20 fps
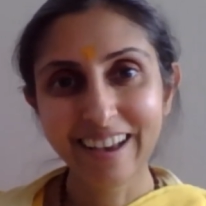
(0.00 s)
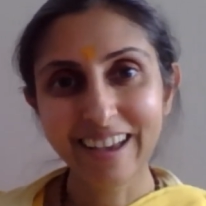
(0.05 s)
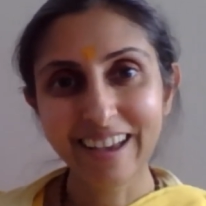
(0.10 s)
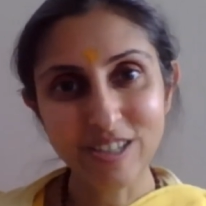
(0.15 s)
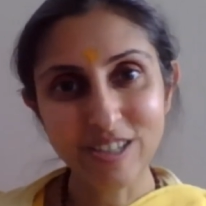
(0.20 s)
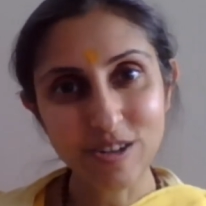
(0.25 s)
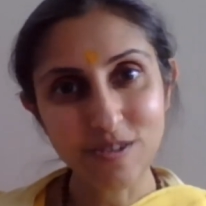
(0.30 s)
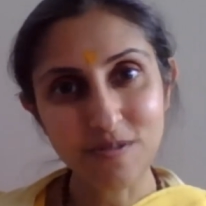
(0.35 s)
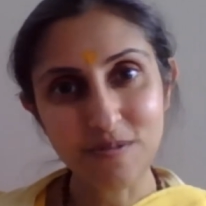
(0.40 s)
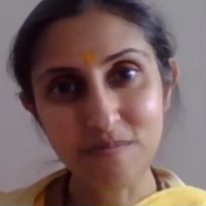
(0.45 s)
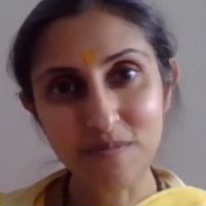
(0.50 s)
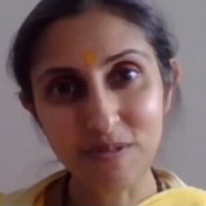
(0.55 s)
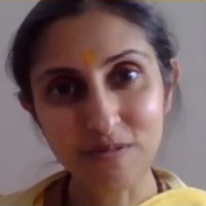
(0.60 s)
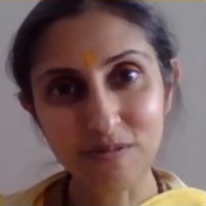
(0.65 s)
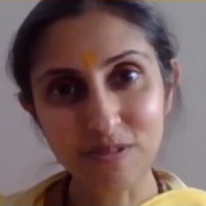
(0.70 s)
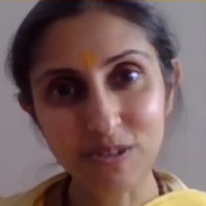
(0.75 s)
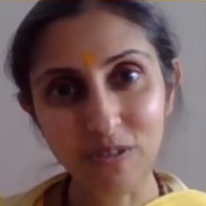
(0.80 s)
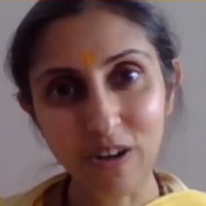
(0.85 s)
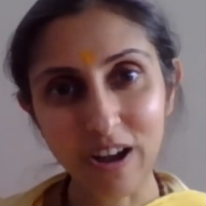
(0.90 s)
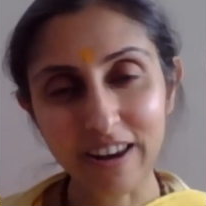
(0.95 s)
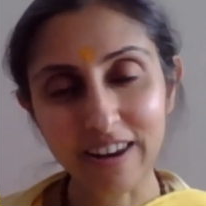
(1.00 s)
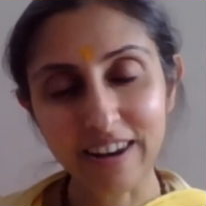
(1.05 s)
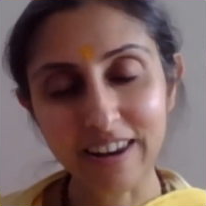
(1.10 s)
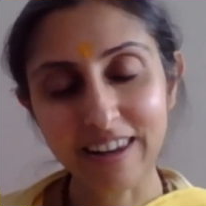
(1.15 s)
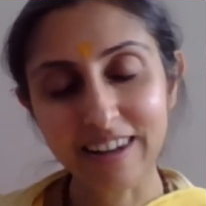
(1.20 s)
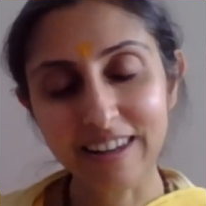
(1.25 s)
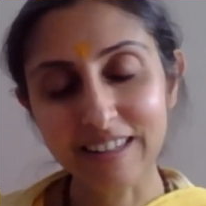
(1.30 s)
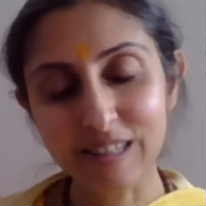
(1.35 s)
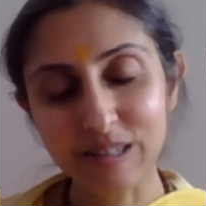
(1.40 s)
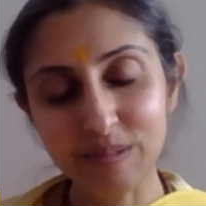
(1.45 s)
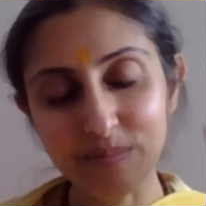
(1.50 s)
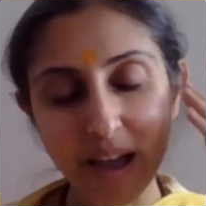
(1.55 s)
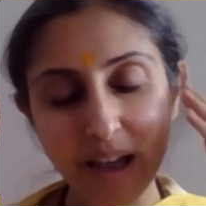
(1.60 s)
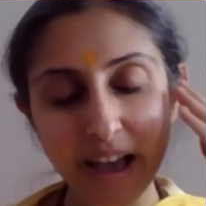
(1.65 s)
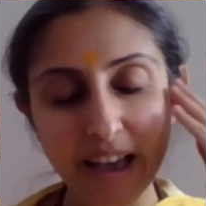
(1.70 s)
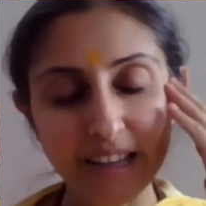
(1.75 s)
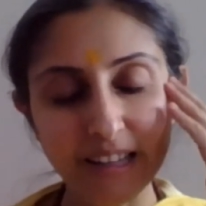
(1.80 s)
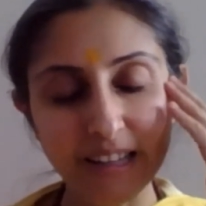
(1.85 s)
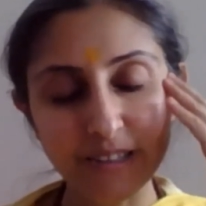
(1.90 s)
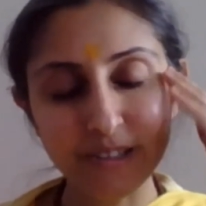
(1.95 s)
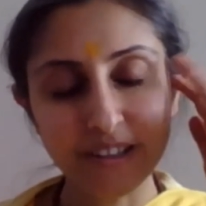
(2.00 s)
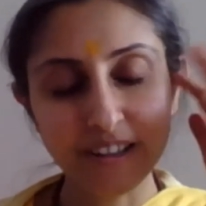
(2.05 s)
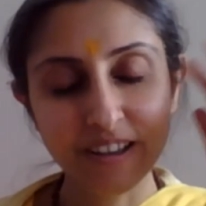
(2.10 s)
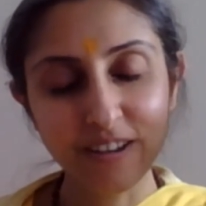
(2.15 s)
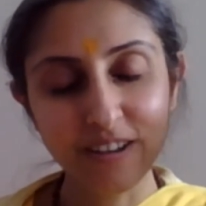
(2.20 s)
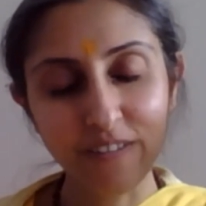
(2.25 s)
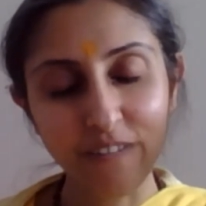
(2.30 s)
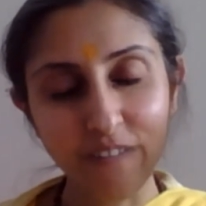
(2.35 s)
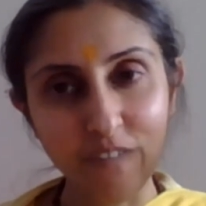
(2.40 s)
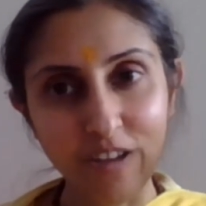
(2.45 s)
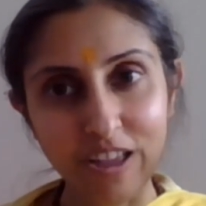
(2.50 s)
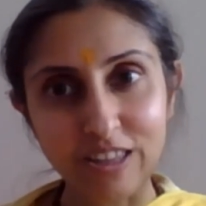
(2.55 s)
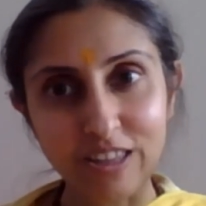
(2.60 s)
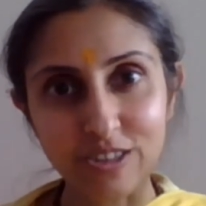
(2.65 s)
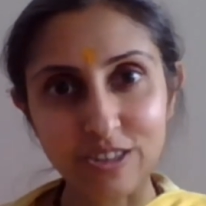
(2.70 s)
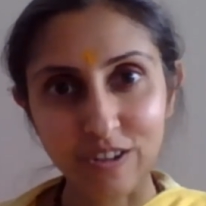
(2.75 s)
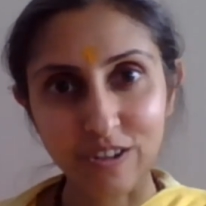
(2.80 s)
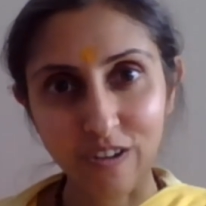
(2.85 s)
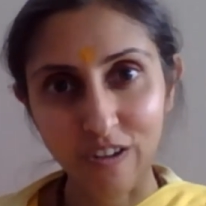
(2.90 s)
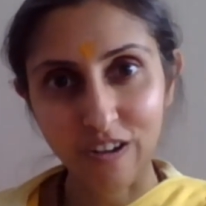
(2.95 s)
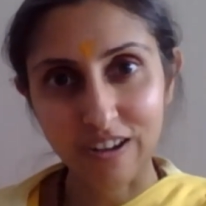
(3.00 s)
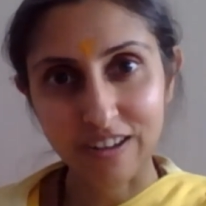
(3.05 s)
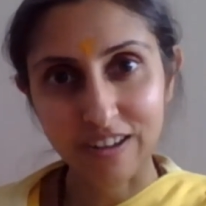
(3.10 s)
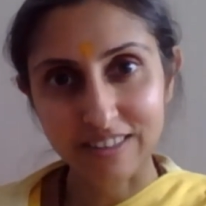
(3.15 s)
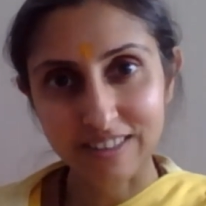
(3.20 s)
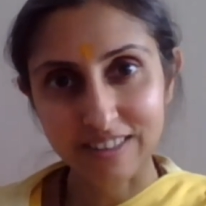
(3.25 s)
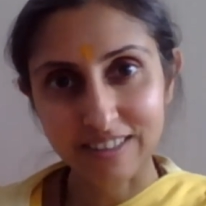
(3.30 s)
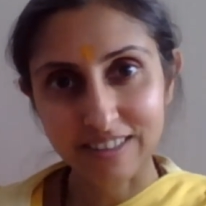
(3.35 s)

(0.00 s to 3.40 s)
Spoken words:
And she removed one, and his mind went to God.